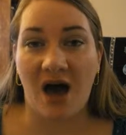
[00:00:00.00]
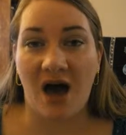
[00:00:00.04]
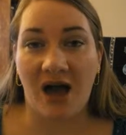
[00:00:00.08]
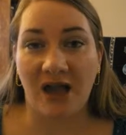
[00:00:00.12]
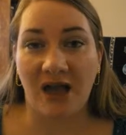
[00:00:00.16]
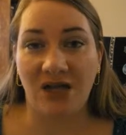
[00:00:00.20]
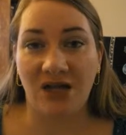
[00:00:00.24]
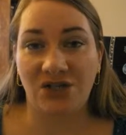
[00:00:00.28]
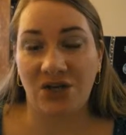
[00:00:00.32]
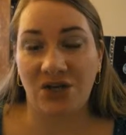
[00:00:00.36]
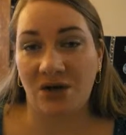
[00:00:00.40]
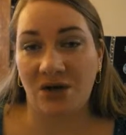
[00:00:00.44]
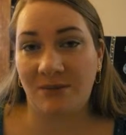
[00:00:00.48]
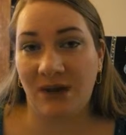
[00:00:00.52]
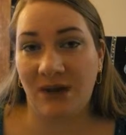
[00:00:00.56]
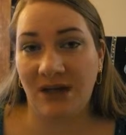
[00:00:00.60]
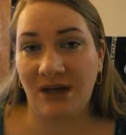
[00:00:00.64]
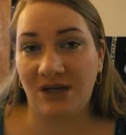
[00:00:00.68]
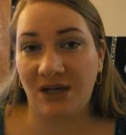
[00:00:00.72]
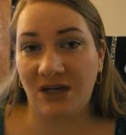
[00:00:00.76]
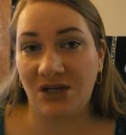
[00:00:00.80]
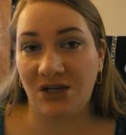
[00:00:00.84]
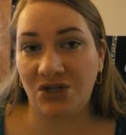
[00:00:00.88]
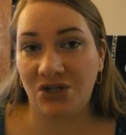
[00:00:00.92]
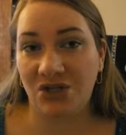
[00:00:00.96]
I turn my
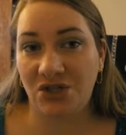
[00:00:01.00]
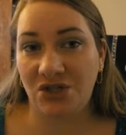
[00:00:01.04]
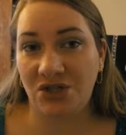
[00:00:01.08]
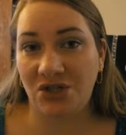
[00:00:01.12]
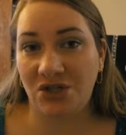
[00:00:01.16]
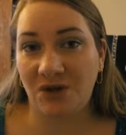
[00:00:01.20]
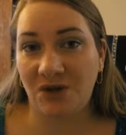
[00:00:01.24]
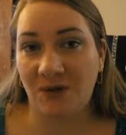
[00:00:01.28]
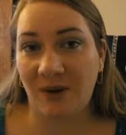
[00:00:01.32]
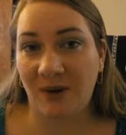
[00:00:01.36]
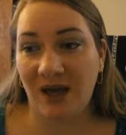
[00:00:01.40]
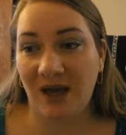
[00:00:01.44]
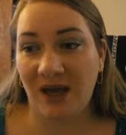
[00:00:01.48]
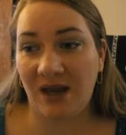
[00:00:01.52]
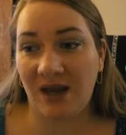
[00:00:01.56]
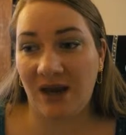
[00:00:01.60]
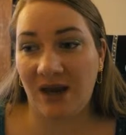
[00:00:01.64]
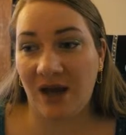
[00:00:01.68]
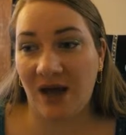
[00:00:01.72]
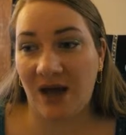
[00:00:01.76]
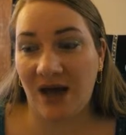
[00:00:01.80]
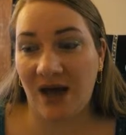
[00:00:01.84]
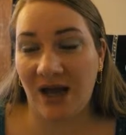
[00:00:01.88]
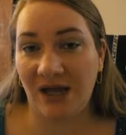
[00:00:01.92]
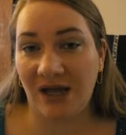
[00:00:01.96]
attention to it,
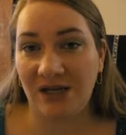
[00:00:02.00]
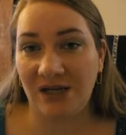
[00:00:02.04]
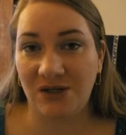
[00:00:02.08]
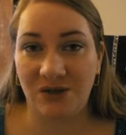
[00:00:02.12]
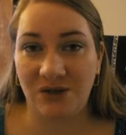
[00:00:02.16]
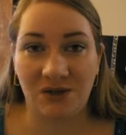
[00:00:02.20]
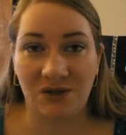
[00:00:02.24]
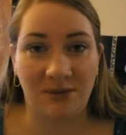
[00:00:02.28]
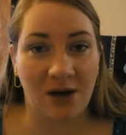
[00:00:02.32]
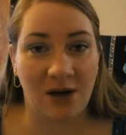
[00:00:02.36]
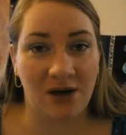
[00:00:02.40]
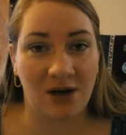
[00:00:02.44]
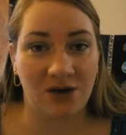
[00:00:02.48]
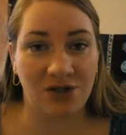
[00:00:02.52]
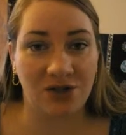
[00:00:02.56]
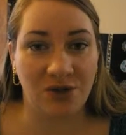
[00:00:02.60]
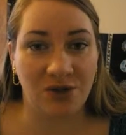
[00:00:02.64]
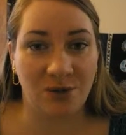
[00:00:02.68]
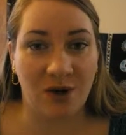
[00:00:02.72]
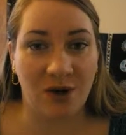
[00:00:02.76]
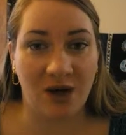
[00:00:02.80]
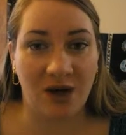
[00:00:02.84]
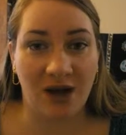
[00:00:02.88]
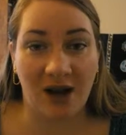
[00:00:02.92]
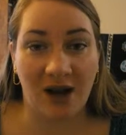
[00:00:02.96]
I do some energy
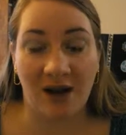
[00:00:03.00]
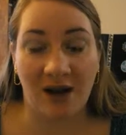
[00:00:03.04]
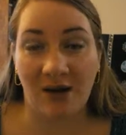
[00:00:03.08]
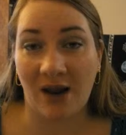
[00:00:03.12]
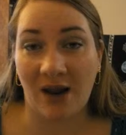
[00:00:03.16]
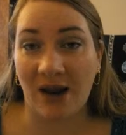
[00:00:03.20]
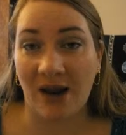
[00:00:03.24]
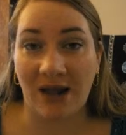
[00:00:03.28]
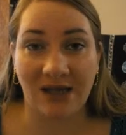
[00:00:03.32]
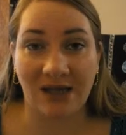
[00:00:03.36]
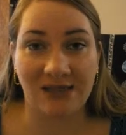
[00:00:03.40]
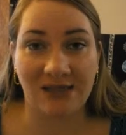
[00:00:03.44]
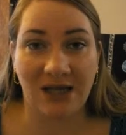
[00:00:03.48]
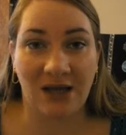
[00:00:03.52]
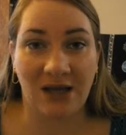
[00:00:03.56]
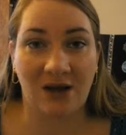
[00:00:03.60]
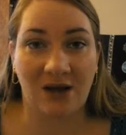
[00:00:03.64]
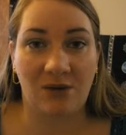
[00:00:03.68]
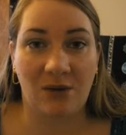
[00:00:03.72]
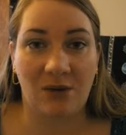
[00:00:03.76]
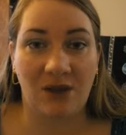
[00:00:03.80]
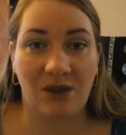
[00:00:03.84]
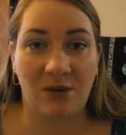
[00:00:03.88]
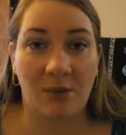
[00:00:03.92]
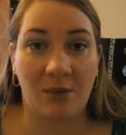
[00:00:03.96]
work, and I
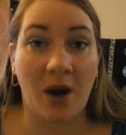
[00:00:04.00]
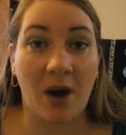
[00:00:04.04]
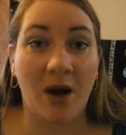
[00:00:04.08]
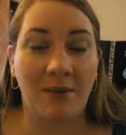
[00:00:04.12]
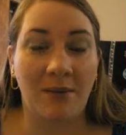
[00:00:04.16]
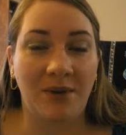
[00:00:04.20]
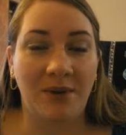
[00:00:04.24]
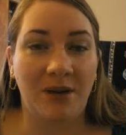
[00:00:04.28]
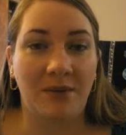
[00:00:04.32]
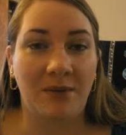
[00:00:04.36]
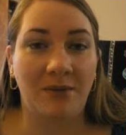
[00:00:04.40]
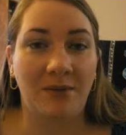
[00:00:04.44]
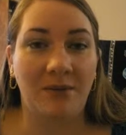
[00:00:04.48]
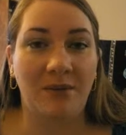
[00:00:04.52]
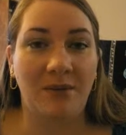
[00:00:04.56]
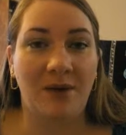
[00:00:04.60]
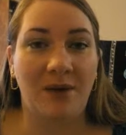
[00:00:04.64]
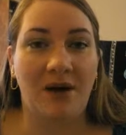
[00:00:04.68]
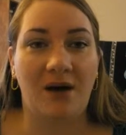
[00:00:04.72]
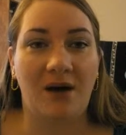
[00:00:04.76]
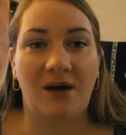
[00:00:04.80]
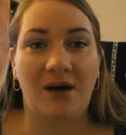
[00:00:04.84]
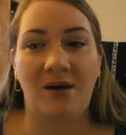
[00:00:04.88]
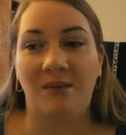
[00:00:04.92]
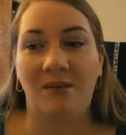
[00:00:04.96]
take away the problem.
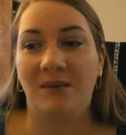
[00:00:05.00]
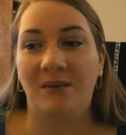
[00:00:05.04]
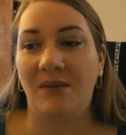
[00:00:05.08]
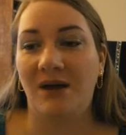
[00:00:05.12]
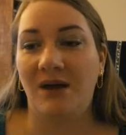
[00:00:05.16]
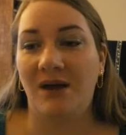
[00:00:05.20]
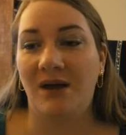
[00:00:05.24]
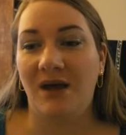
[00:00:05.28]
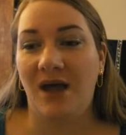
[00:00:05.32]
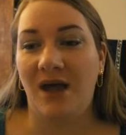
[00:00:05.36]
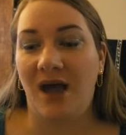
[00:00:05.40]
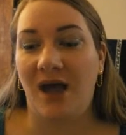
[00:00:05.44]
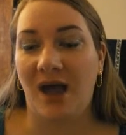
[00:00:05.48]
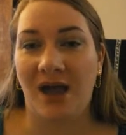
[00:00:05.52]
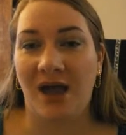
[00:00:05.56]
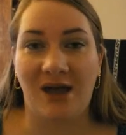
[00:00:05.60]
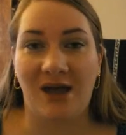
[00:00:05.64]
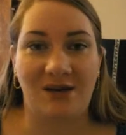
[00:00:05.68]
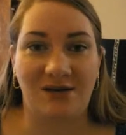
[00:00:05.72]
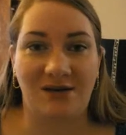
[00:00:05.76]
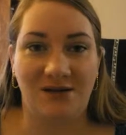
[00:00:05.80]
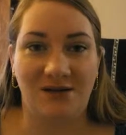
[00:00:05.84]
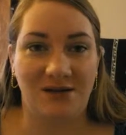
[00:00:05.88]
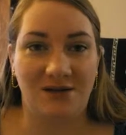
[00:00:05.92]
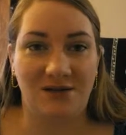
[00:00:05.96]

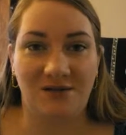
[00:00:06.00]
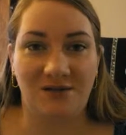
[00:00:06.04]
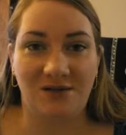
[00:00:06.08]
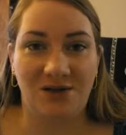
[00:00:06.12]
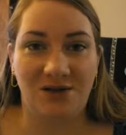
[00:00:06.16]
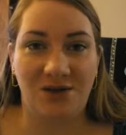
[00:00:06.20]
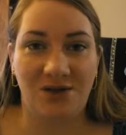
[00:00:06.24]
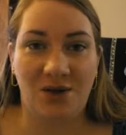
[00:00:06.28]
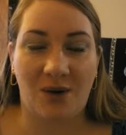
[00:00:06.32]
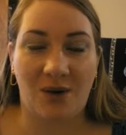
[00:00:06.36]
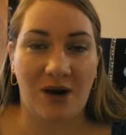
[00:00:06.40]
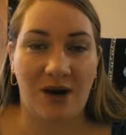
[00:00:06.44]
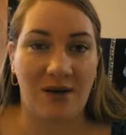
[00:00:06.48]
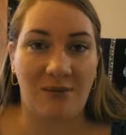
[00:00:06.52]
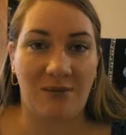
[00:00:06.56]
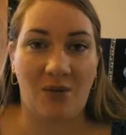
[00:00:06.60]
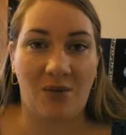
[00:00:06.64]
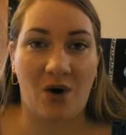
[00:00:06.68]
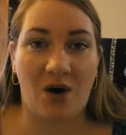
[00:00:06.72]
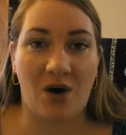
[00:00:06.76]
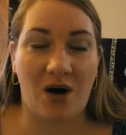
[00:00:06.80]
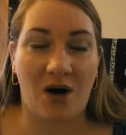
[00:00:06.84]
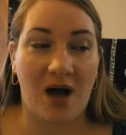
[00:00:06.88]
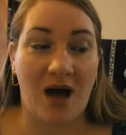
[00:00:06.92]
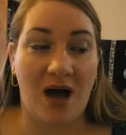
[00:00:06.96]
And so I
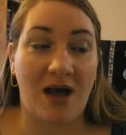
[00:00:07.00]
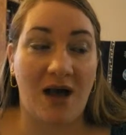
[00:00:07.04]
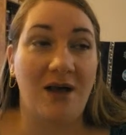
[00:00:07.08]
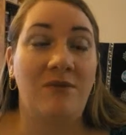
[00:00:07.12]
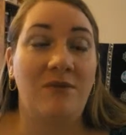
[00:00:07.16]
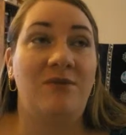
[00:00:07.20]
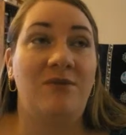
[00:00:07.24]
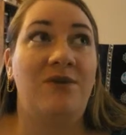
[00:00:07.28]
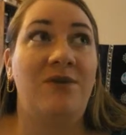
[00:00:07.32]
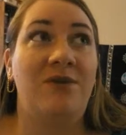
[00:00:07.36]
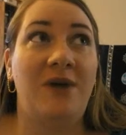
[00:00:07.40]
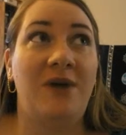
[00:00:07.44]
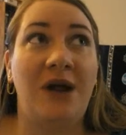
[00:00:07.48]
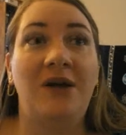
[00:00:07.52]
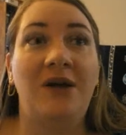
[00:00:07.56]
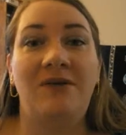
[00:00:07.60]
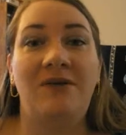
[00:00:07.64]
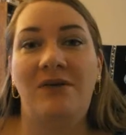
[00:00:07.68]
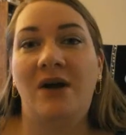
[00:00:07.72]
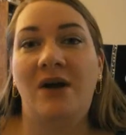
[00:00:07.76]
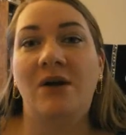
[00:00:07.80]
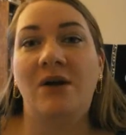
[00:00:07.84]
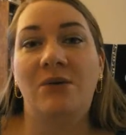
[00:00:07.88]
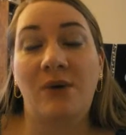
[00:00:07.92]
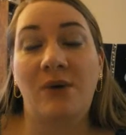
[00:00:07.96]
am very,
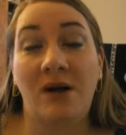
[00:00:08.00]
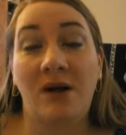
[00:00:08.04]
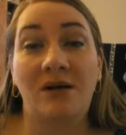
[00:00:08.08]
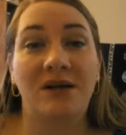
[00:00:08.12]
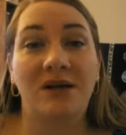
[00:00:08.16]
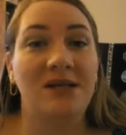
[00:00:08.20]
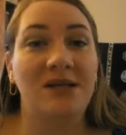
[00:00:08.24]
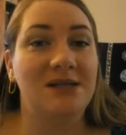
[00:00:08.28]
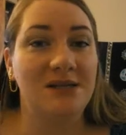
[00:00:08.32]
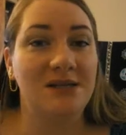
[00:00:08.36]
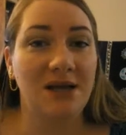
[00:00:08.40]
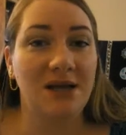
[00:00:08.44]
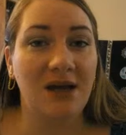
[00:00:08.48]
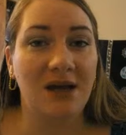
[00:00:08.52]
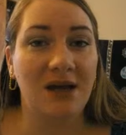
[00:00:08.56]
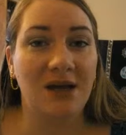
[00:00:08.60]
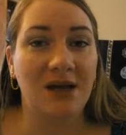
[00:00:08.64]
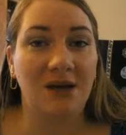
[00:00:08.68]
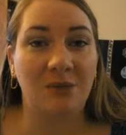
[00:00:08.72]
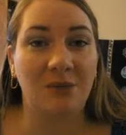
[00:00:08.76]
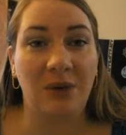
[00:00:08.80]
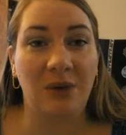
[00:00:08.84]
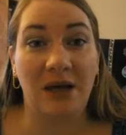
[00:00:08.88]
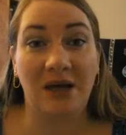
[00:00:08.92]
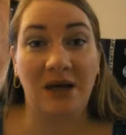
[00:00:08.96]
very rarely
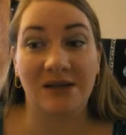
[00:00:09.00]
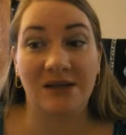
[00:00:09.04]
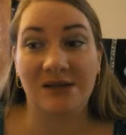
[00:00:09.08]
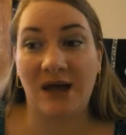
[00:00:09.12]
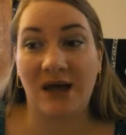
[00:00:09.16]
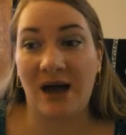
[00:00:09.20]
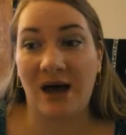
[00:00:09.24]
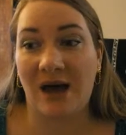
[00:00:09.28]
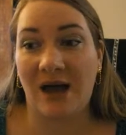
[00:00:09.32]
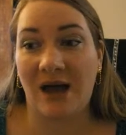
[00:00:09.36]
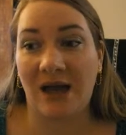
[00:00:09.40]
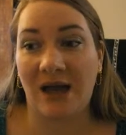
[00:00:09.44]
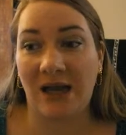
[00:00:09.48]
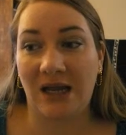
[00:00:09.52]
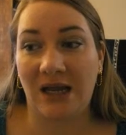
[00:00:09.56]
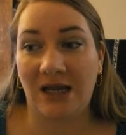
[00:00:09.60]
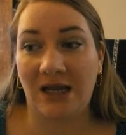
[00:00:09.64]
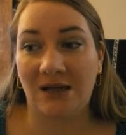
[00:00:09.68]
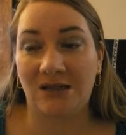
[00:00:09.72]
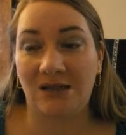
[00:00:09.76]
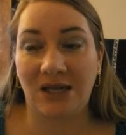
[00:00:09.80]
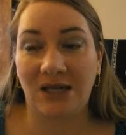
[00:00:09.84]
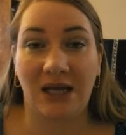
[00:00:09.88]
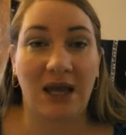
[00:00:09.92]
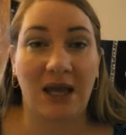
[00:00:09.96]
sick because
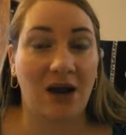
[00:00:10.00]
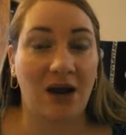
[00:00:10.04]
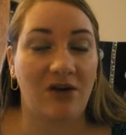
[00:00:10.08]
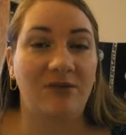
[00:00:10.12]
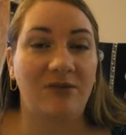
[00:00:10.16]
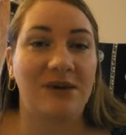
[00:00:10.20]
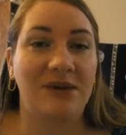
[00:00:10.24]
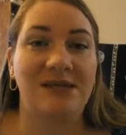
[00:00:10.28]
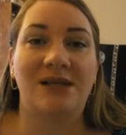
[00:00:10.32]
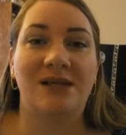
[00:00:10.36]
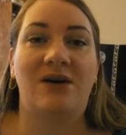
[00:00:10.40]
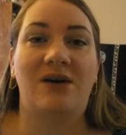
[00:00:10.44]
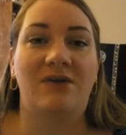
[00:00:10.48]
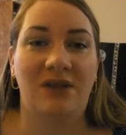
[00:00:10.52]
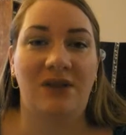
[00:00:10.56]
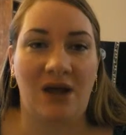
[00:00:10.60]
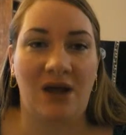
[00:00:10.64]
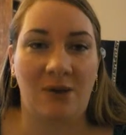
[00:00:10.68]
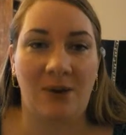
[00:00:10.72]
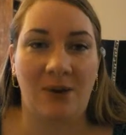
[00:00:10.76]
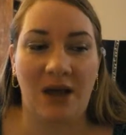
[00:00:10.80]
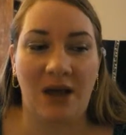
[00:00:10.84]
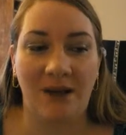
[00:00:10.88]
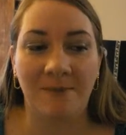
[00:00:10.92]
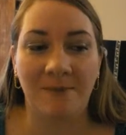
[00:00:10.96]
I take care of myself in
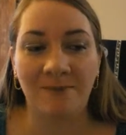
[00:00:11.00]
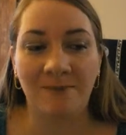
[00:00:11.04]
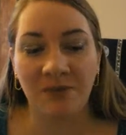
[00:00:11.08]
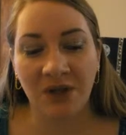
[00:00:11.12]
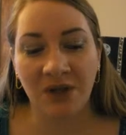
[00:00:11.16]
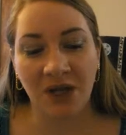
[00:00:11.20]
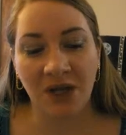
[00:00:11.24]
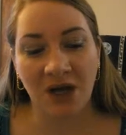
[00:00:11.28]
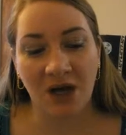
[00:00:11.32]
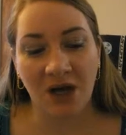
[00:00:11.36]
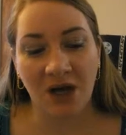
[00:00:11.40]
that way.